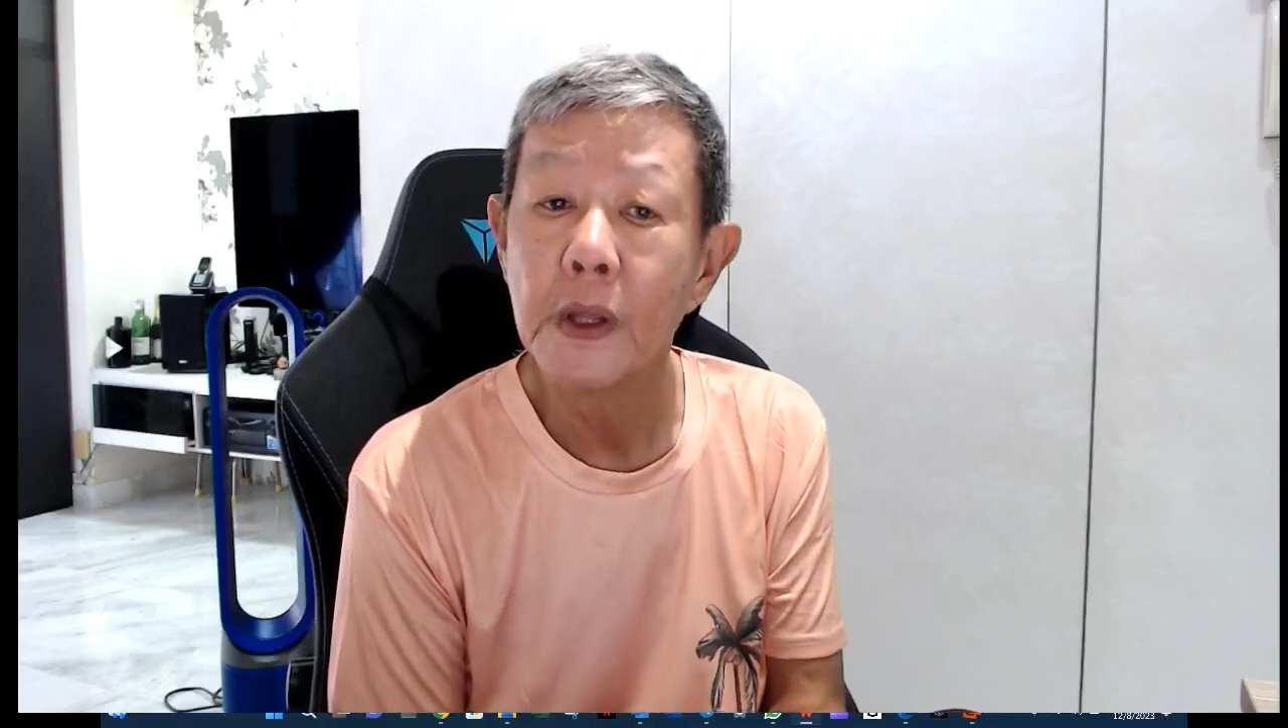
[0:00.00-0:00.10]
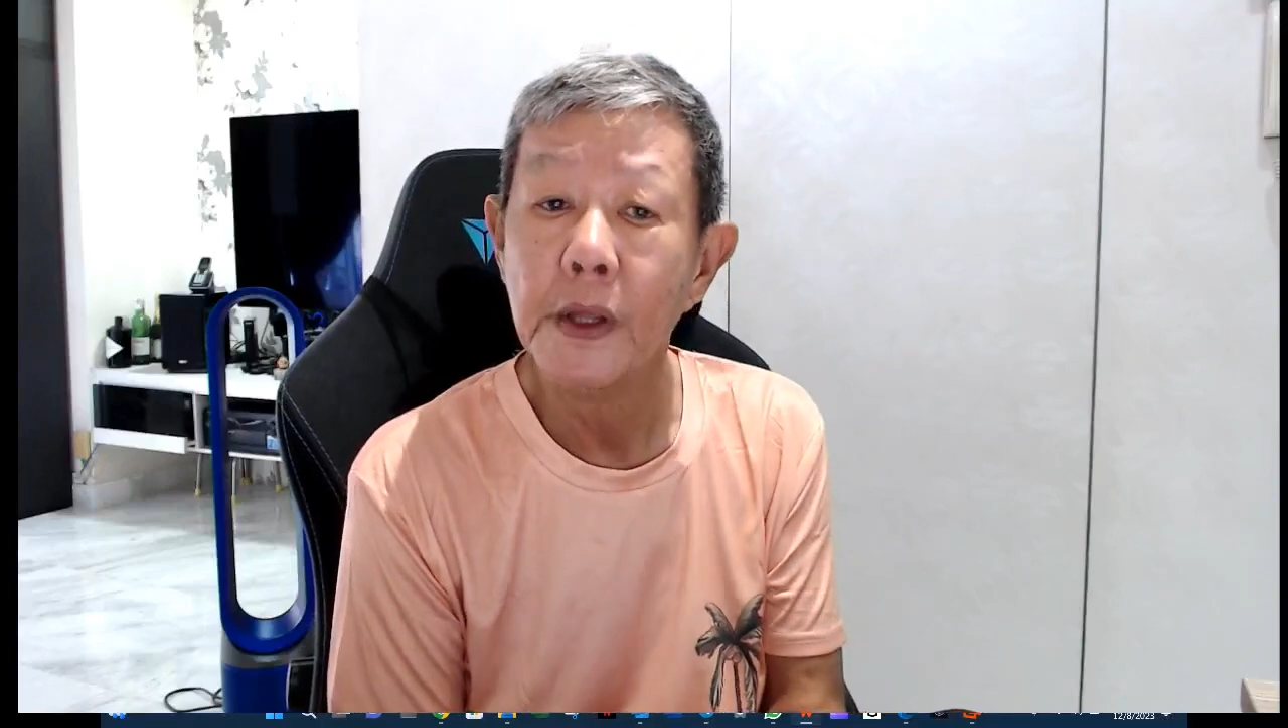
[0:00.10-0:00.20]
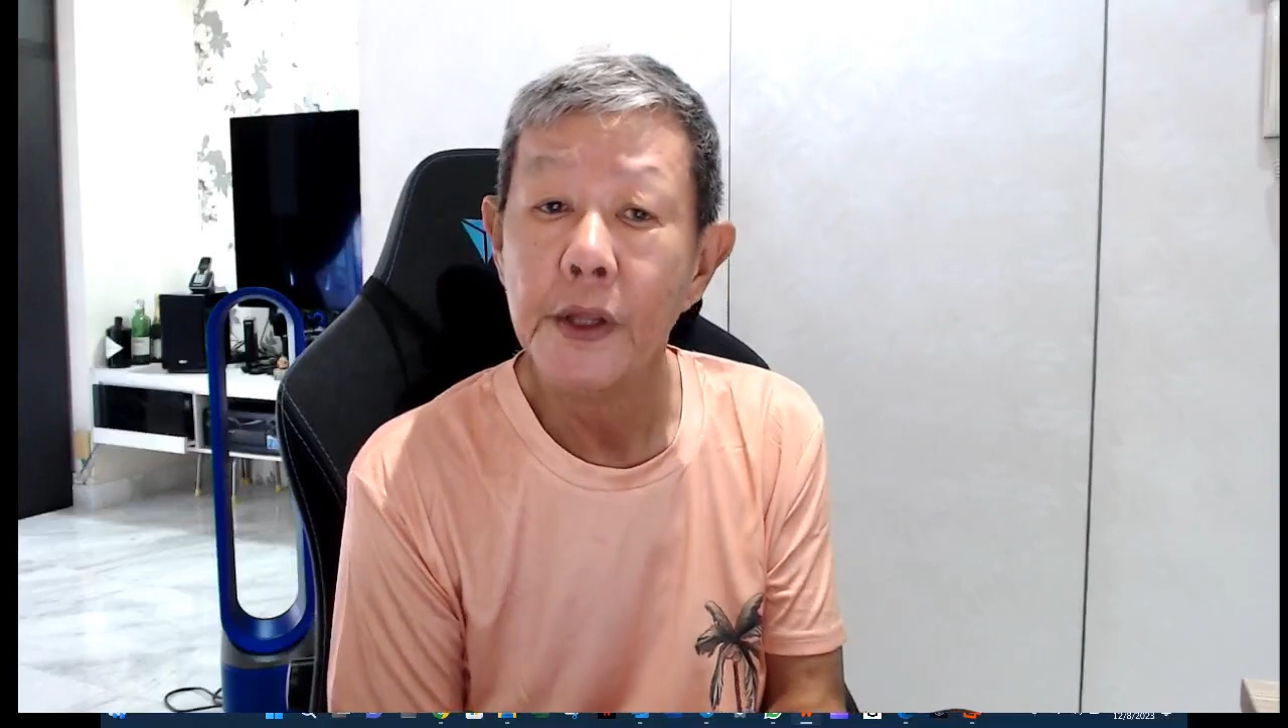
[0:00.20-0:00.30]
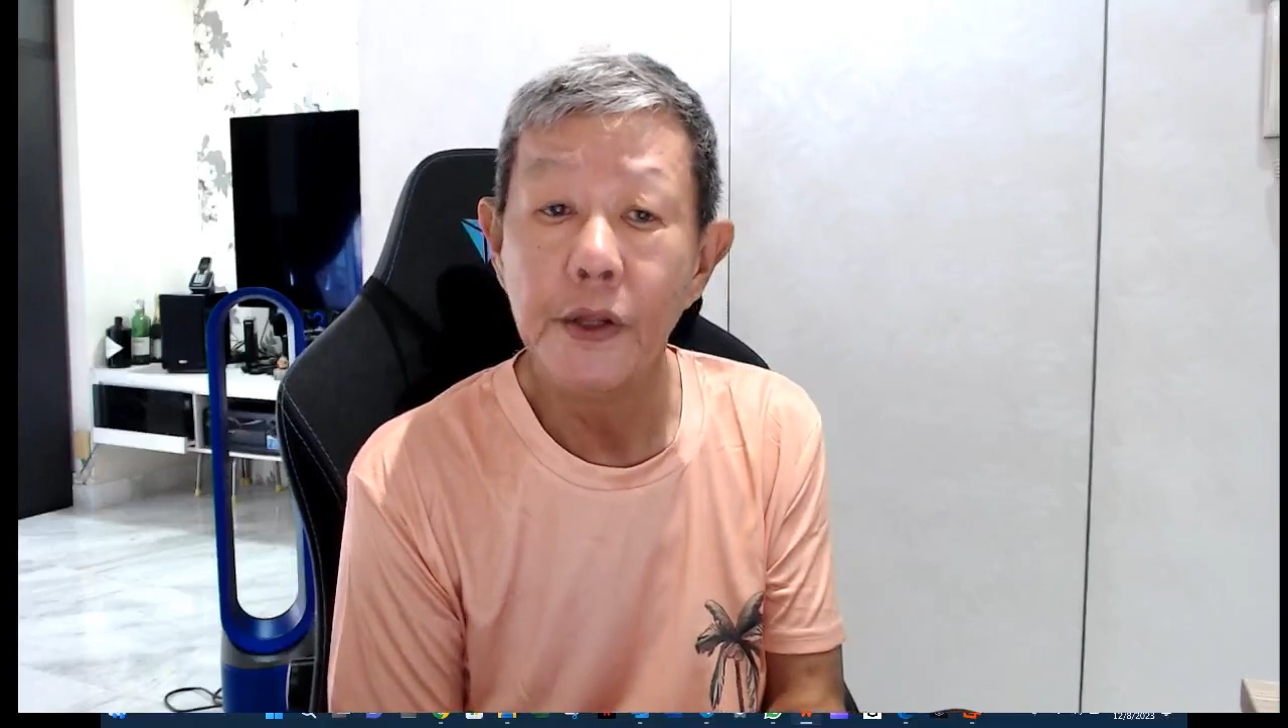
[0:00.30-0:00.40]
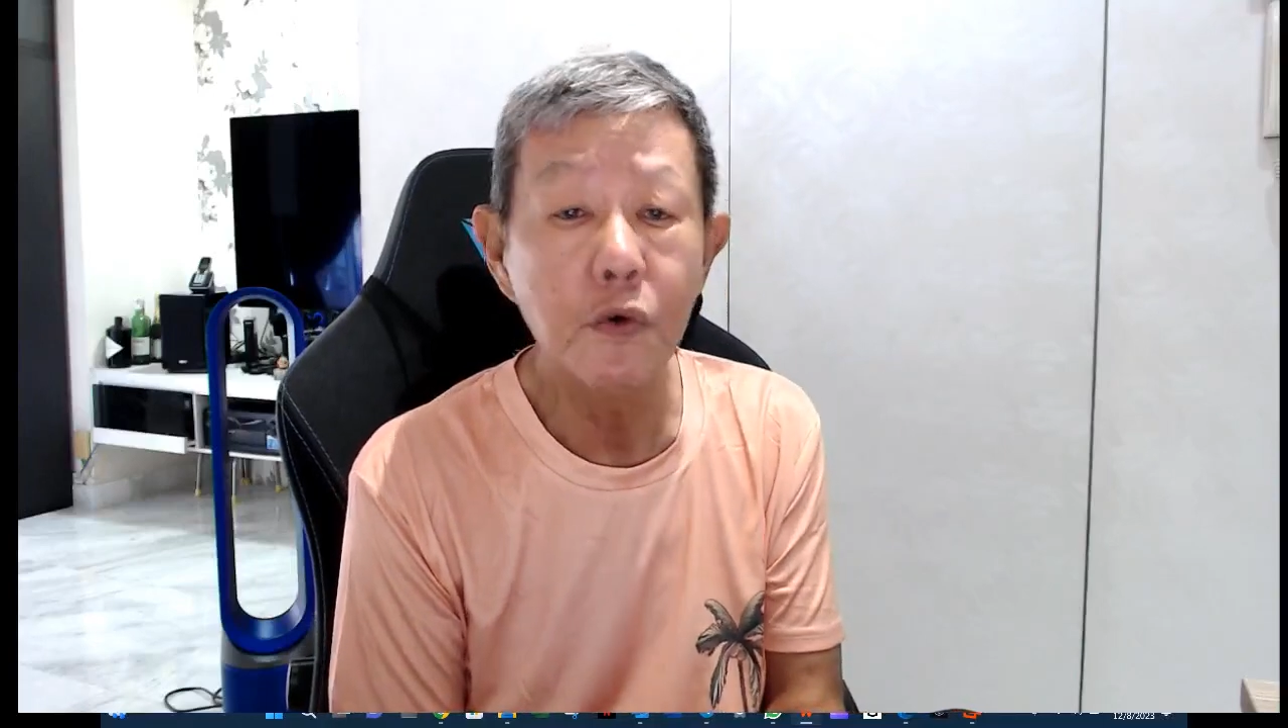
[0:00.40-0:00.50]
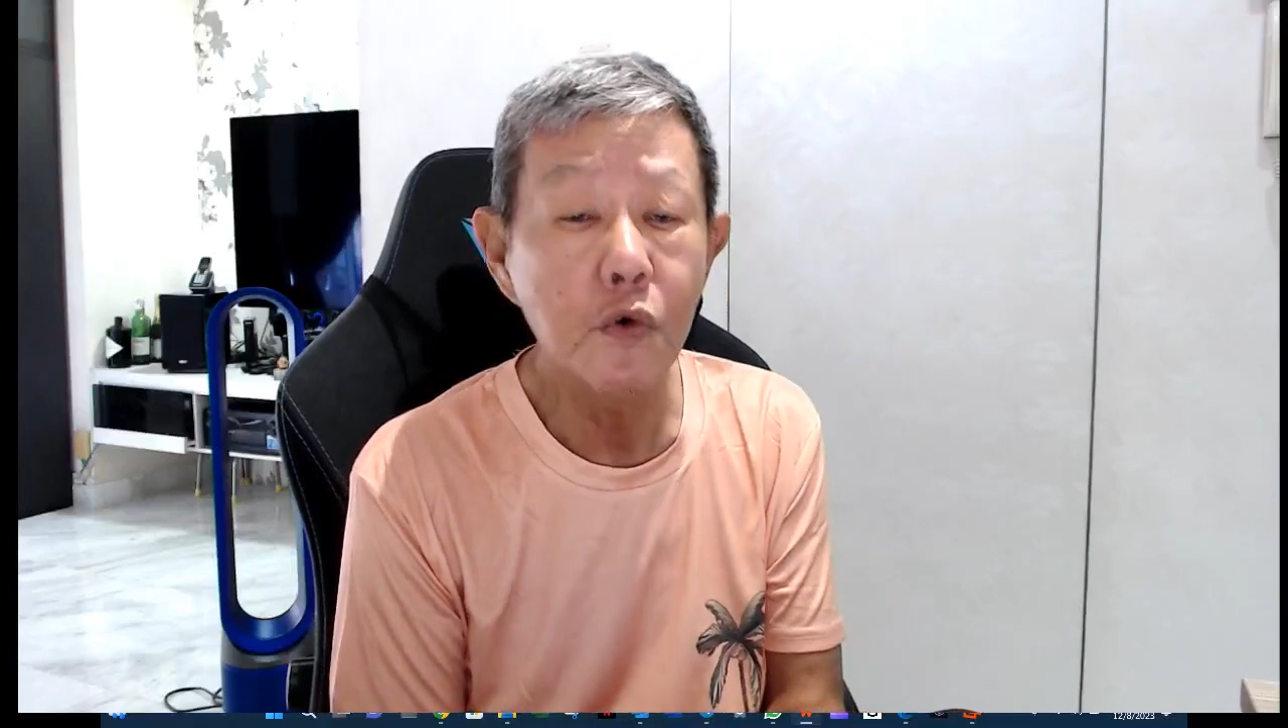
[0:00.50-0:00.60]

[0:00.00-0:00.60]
You